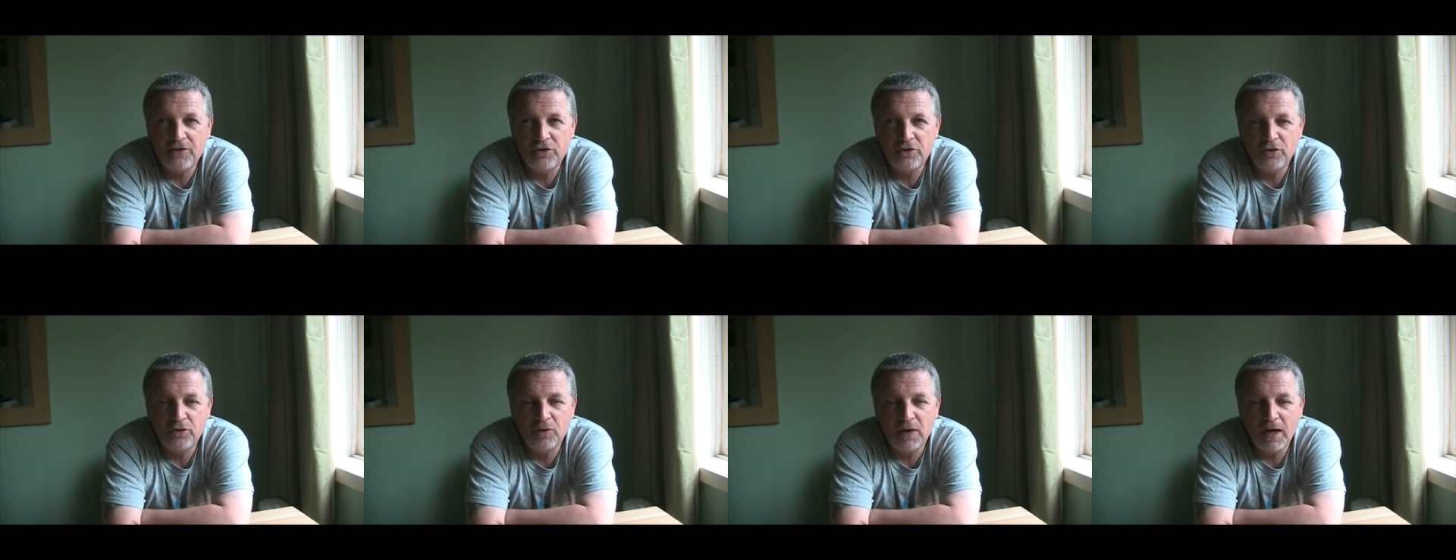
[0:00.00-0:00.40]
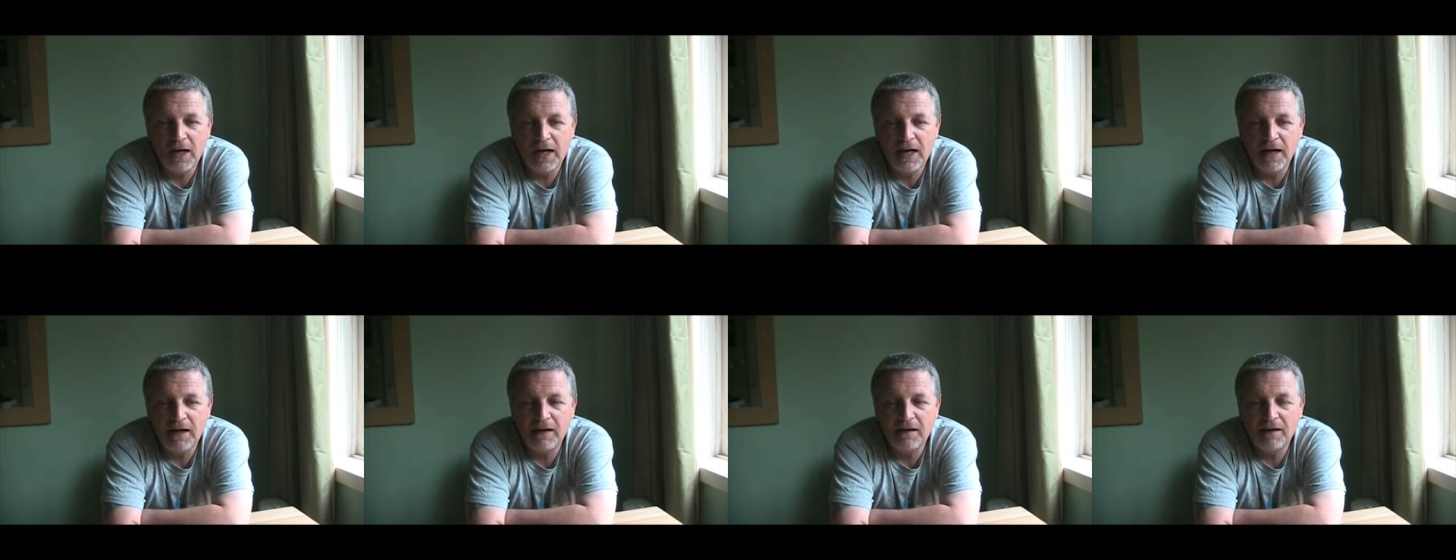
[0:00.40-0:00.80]
you
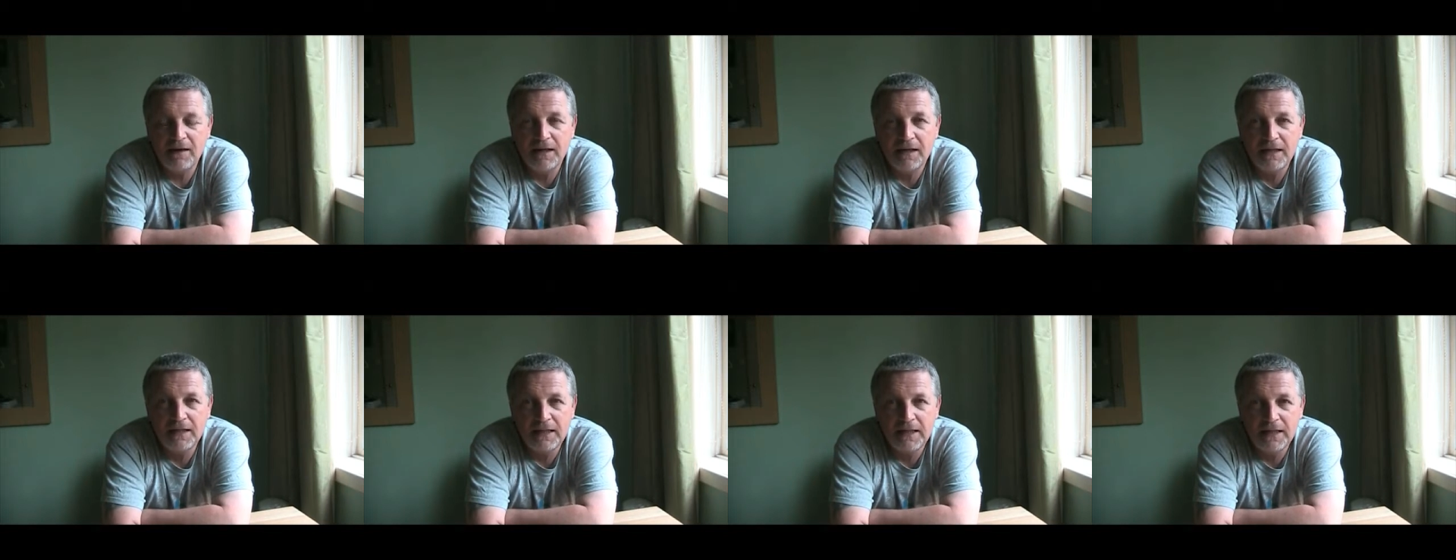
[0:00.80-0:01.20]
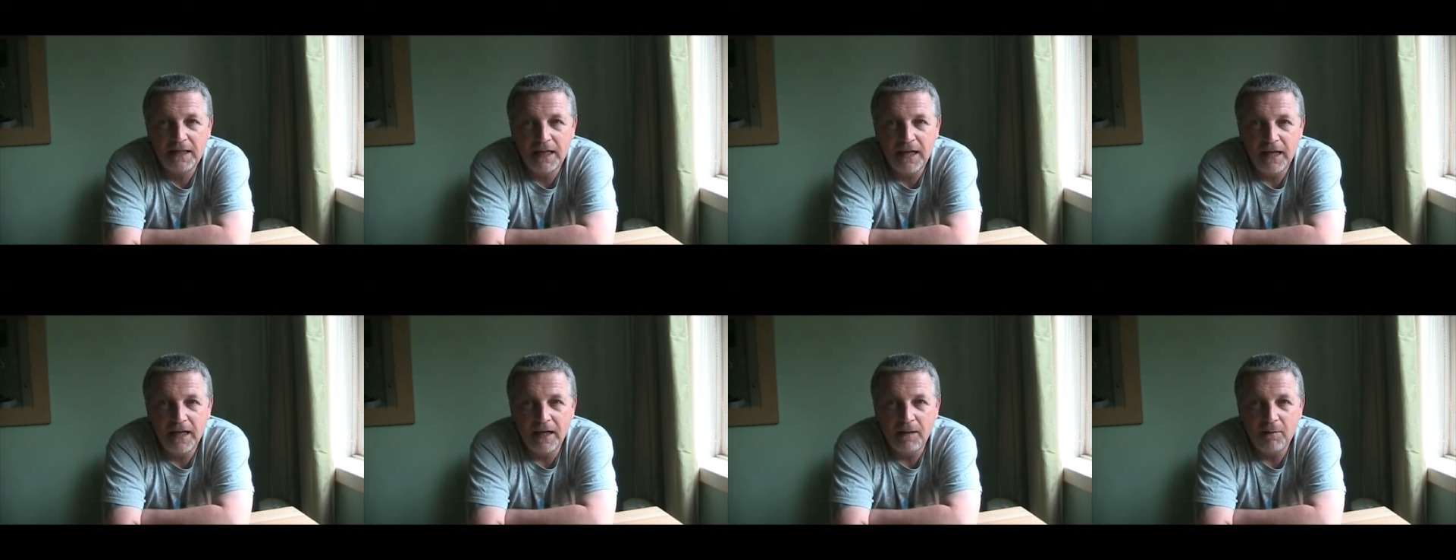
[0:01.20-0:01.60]
are
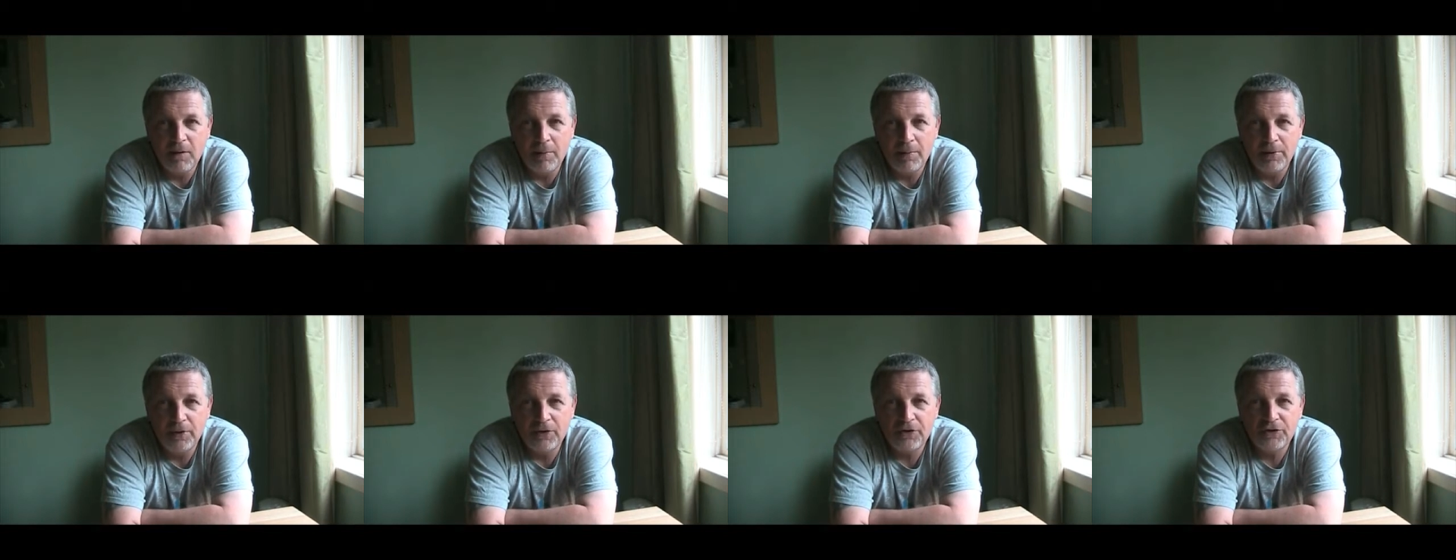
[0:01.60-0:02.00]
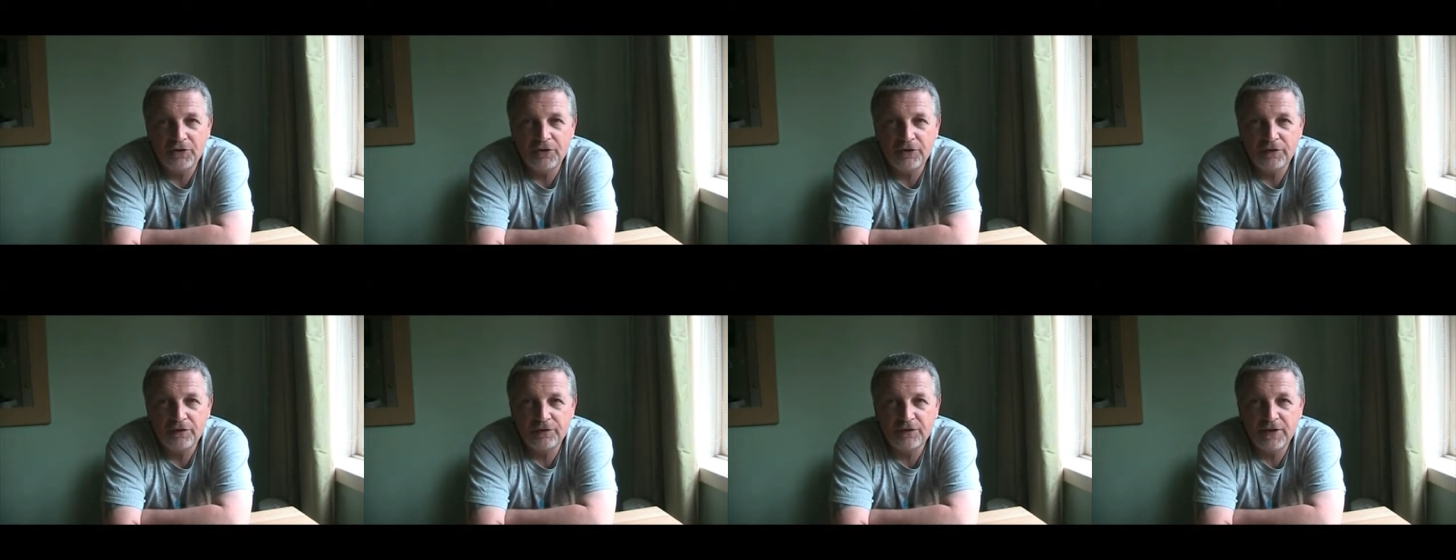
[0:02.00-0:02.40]
a
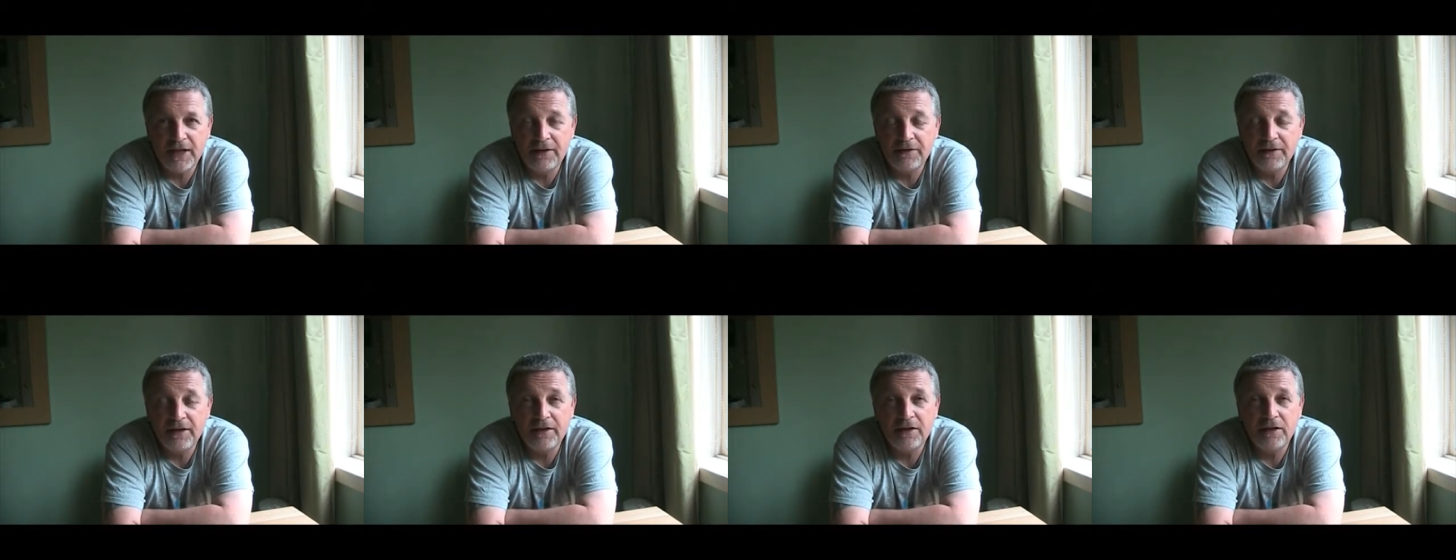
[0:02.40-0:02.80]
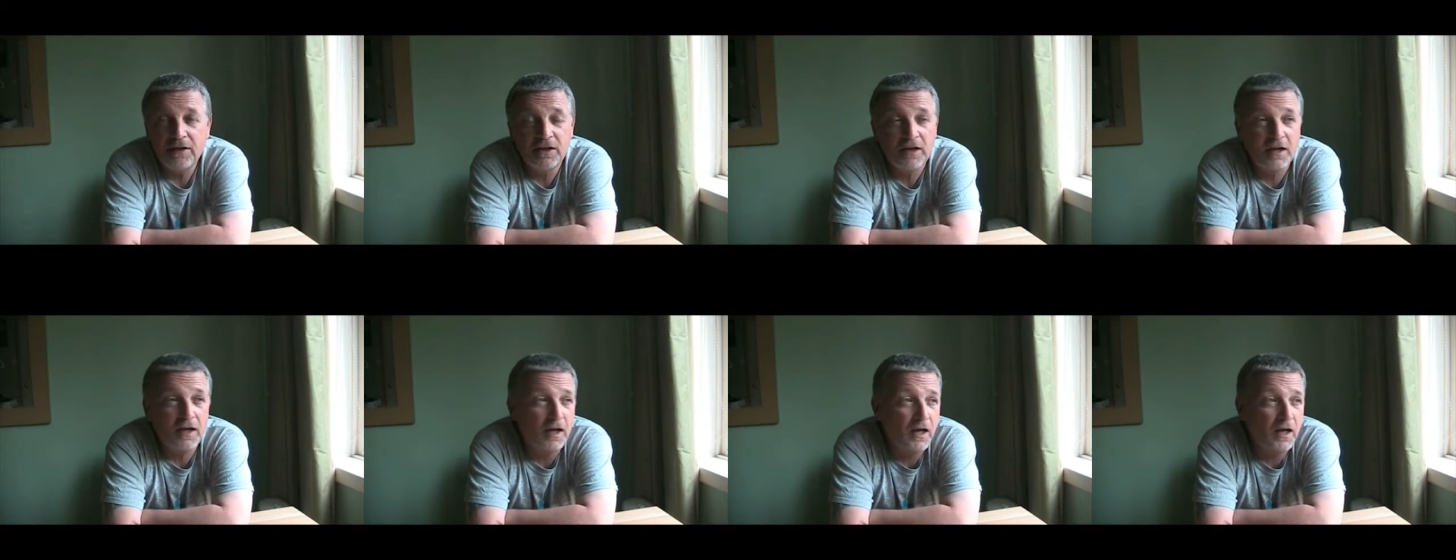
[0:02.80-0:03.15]
person of standing,